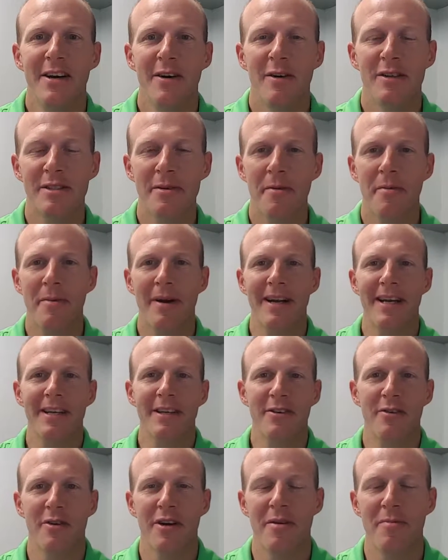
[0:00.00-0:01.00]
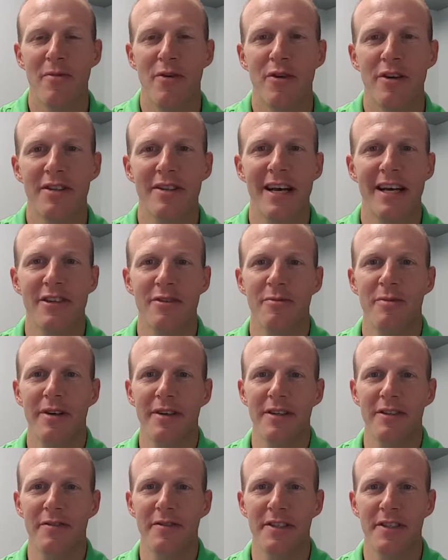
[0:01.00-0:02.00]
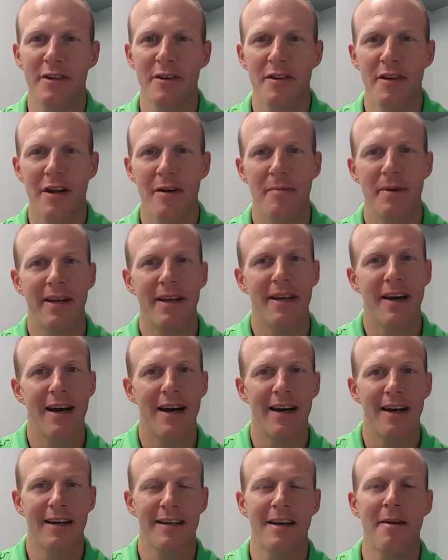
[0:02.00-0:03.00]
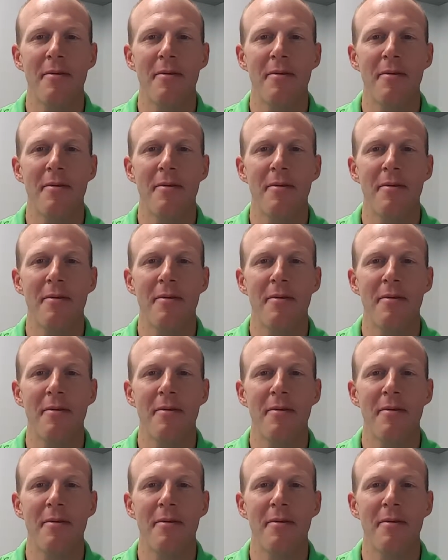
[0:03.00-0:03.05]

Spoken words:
What's up, everybody? Courtney Morris, Natural Wellness Physiotherapy.